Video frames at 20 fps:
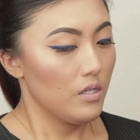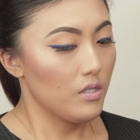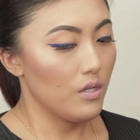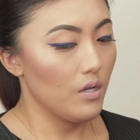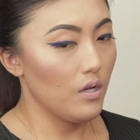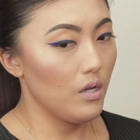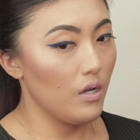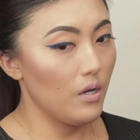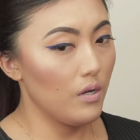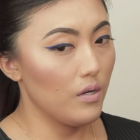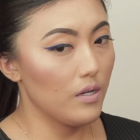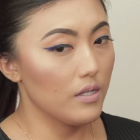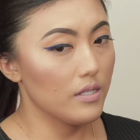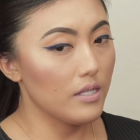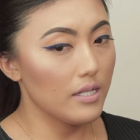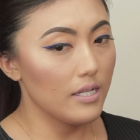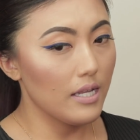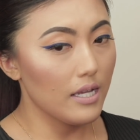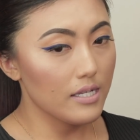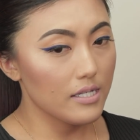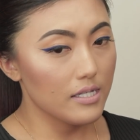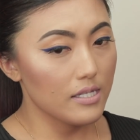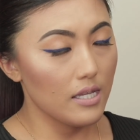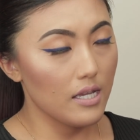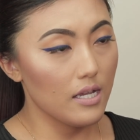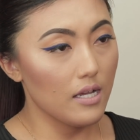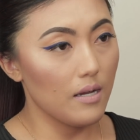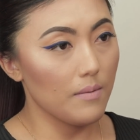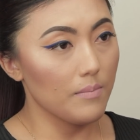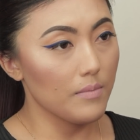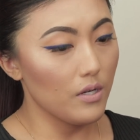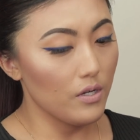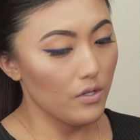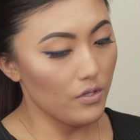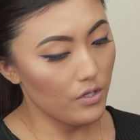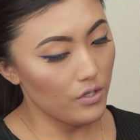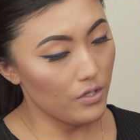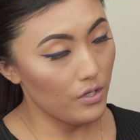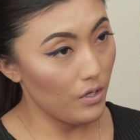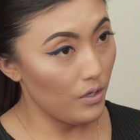So the next thing I'm going
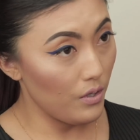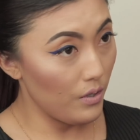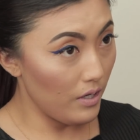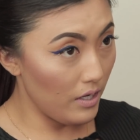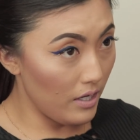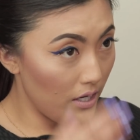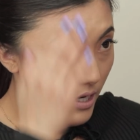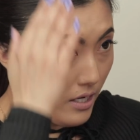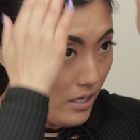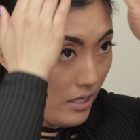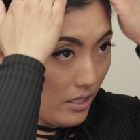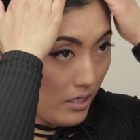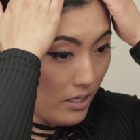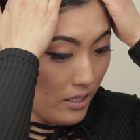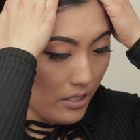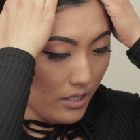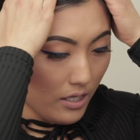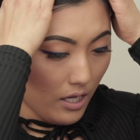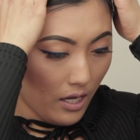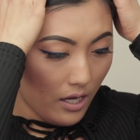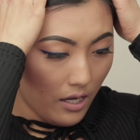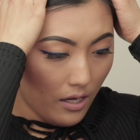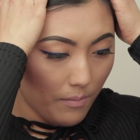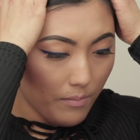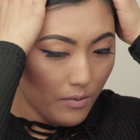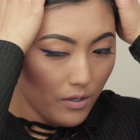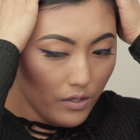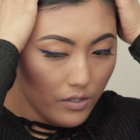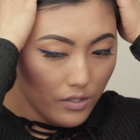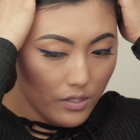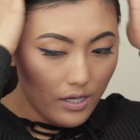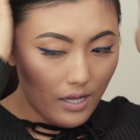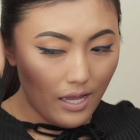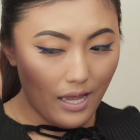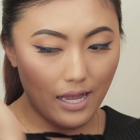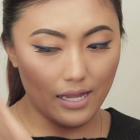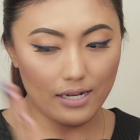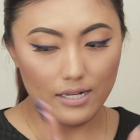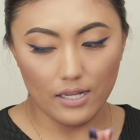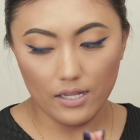to do is I'm going to
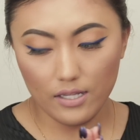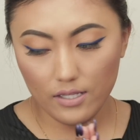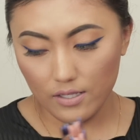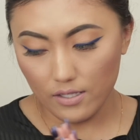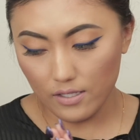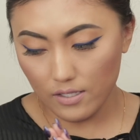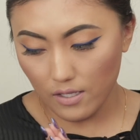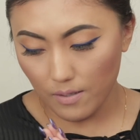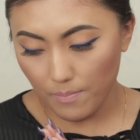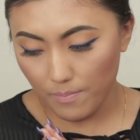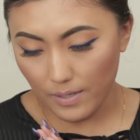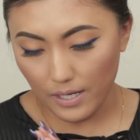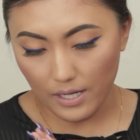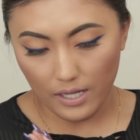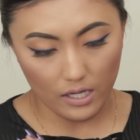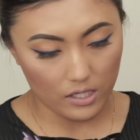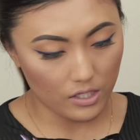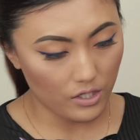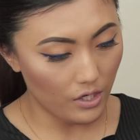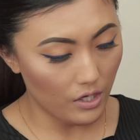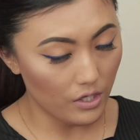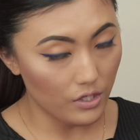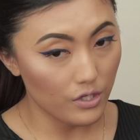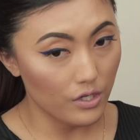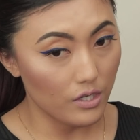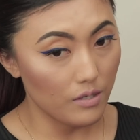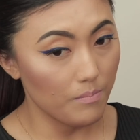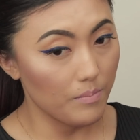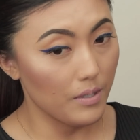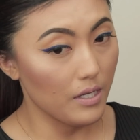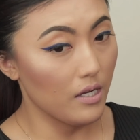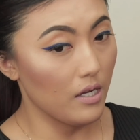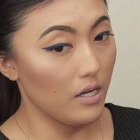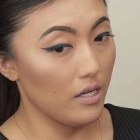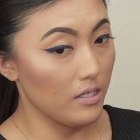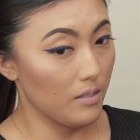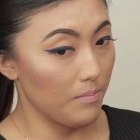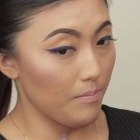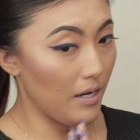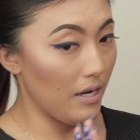add in my extension,
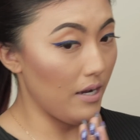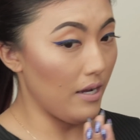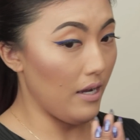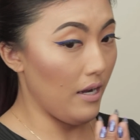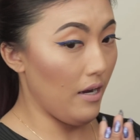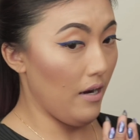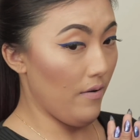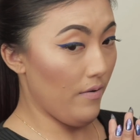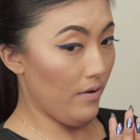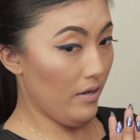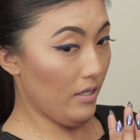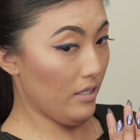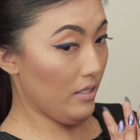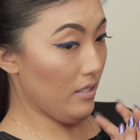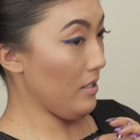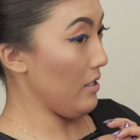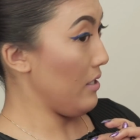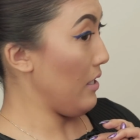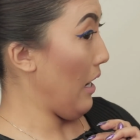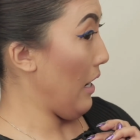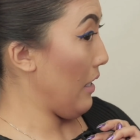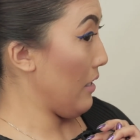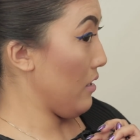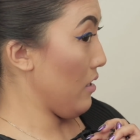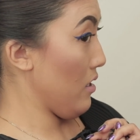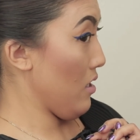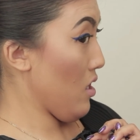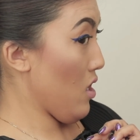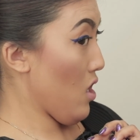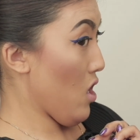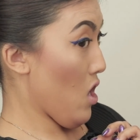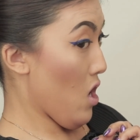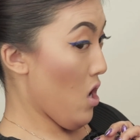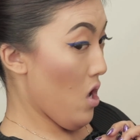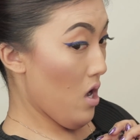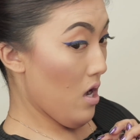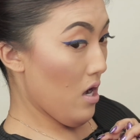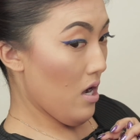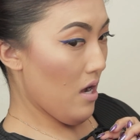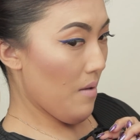because my hair isn't that,
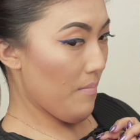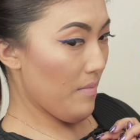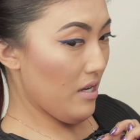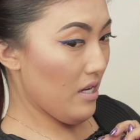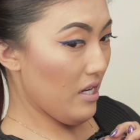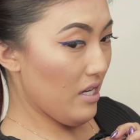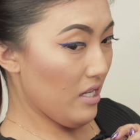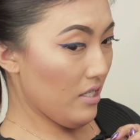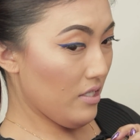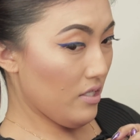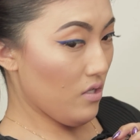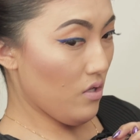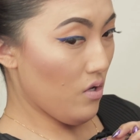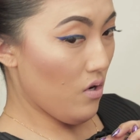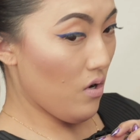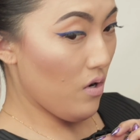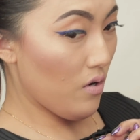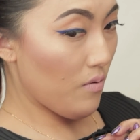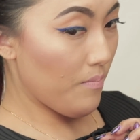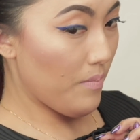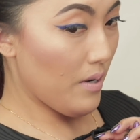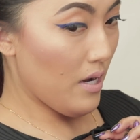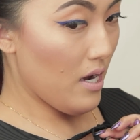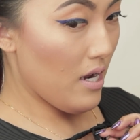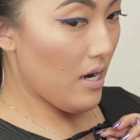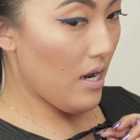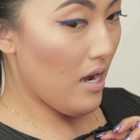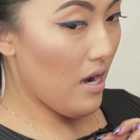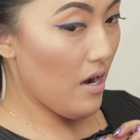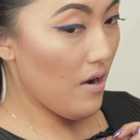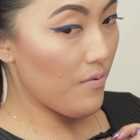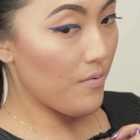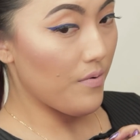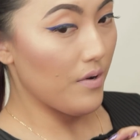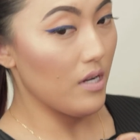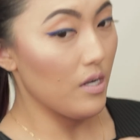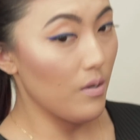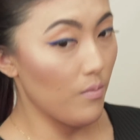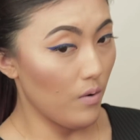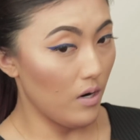I mean it is long, but I
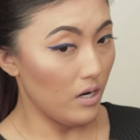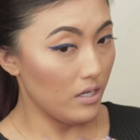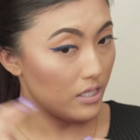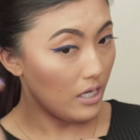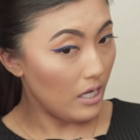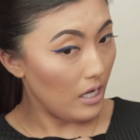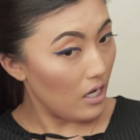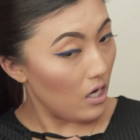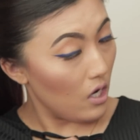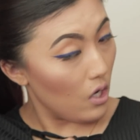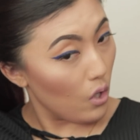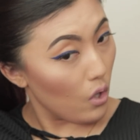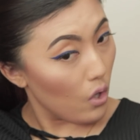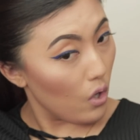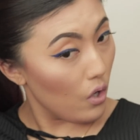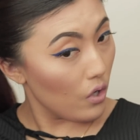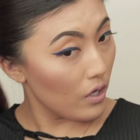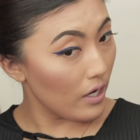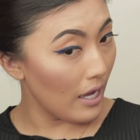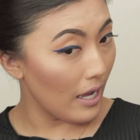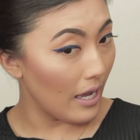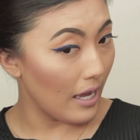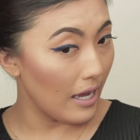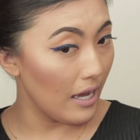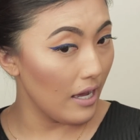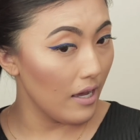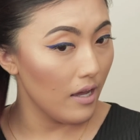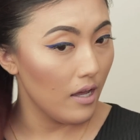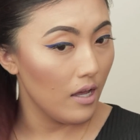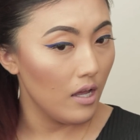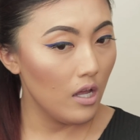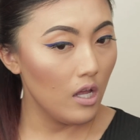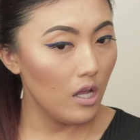really want a long hair.